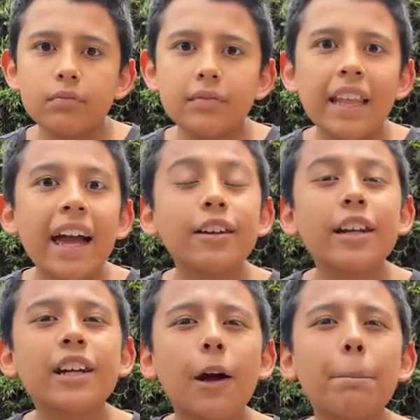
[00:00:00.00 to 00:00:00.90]
the
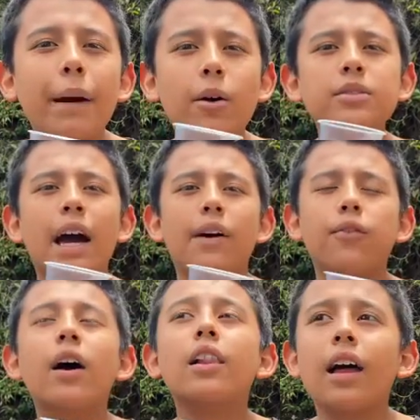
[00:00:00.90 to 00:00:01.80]
ionic compounds have
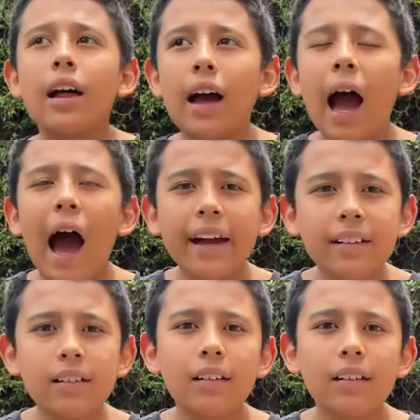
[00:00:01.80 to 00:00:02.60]
higher